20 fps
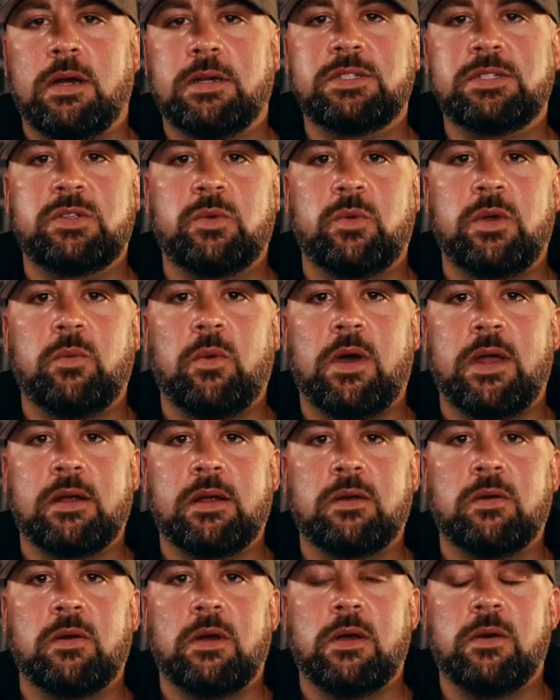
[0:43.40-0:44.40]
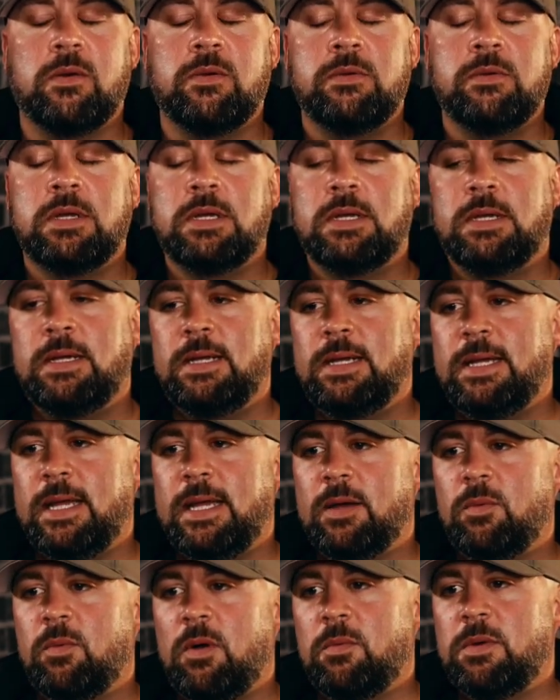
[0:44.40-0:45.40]
do we want to grow?
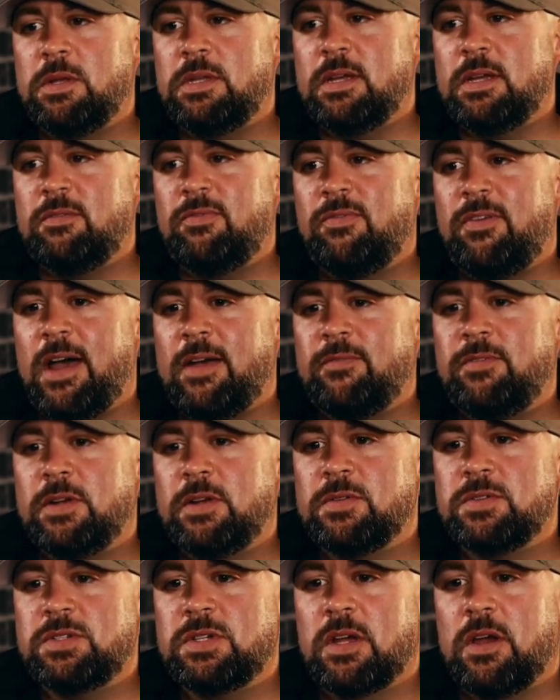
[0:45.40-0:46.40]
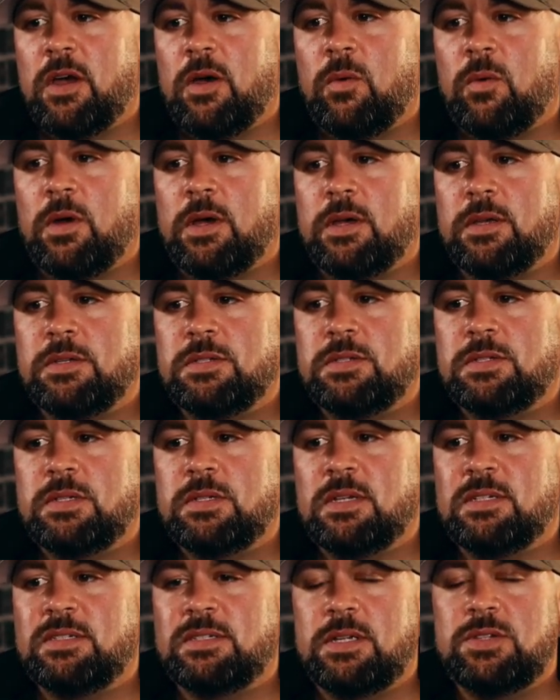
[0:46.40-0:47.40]
And what we did five years ago was
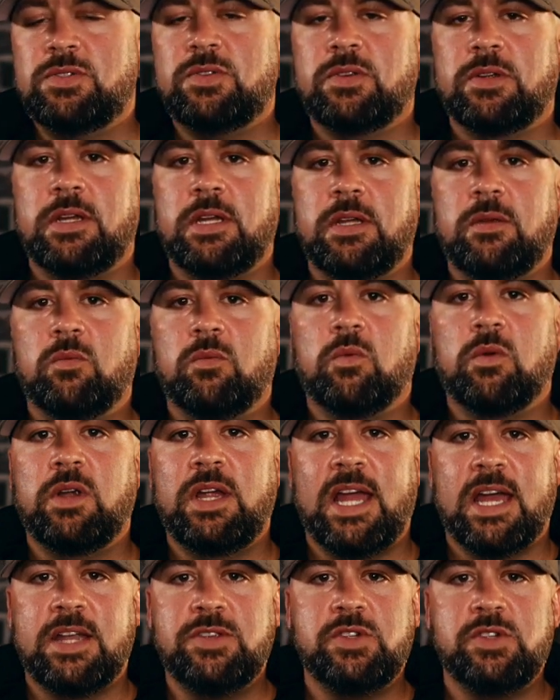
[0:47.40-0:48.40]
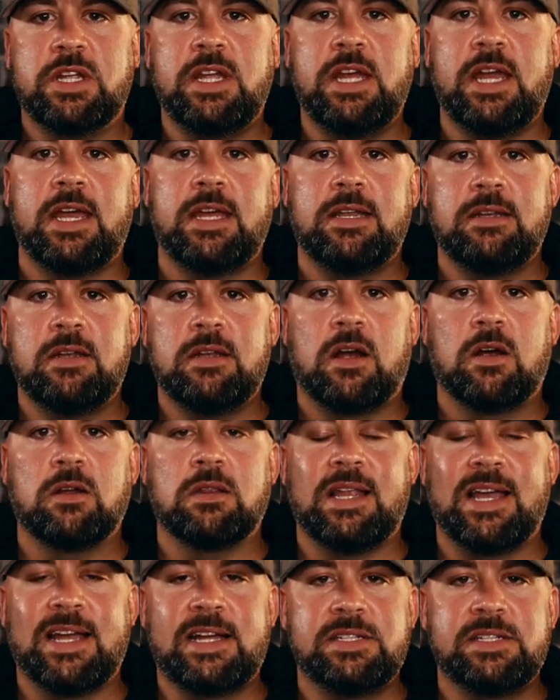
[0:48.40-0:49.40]
essentially re-educate our
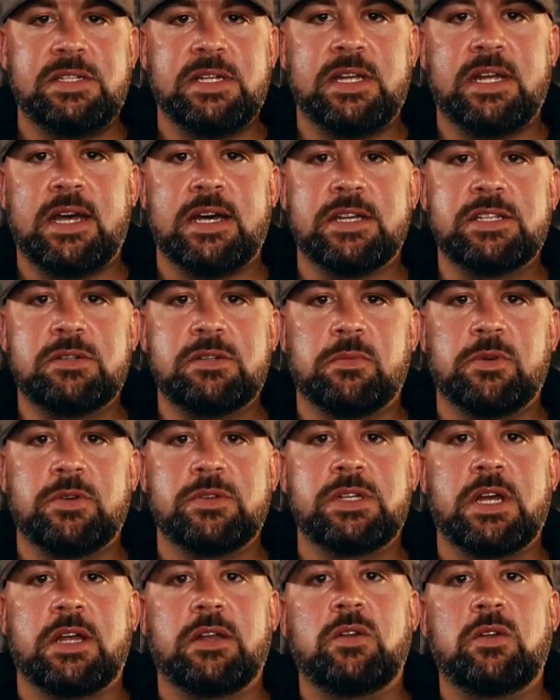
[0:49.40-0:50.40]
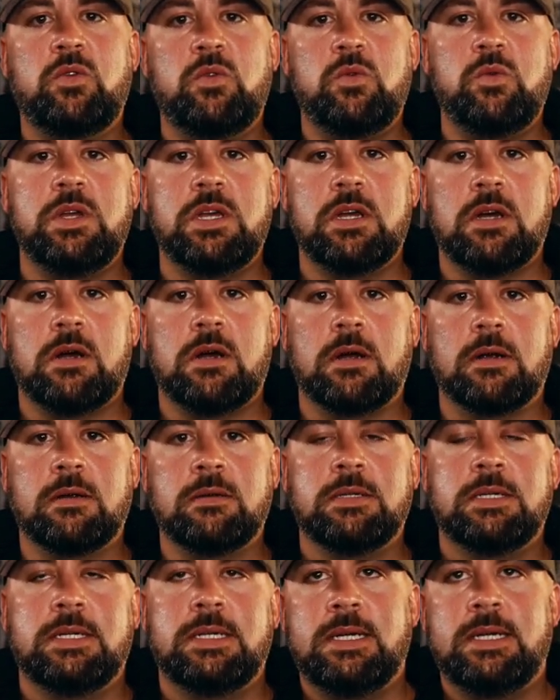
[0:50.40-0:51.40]
legacy customers on who we are.
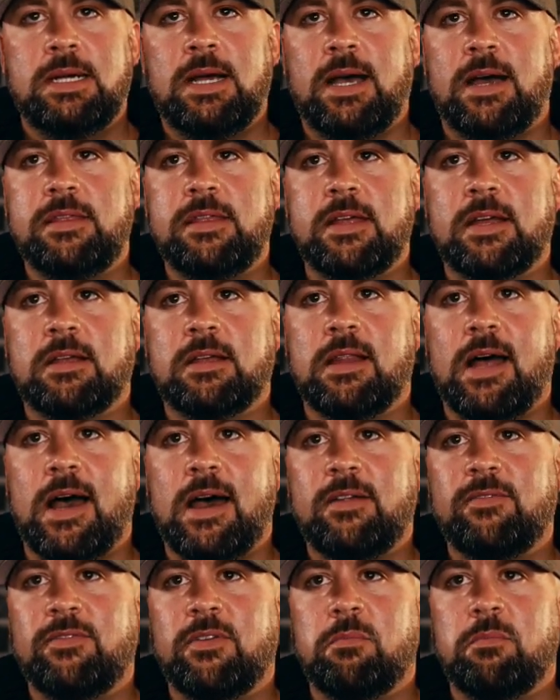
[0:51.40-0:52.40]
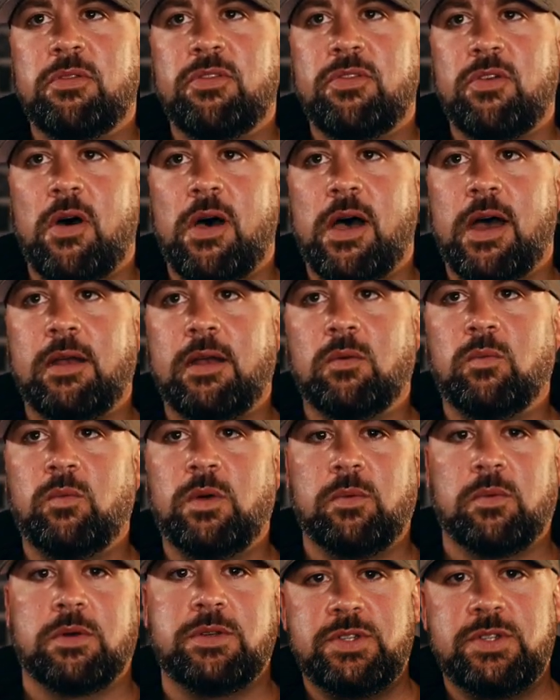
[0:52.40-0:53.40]
I think a lot of them thought we
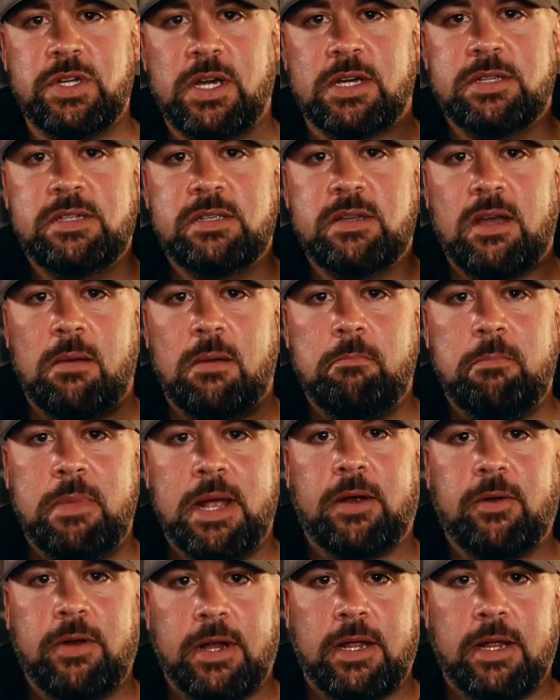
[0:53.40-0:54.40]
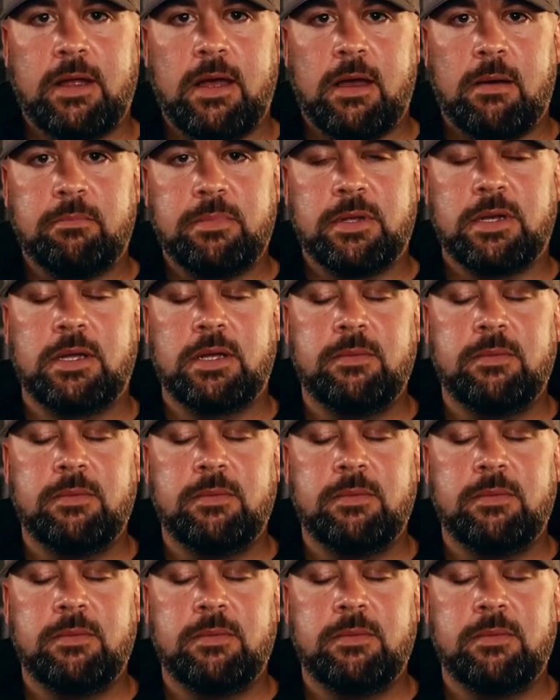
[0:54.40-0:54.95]
were just a bearing company.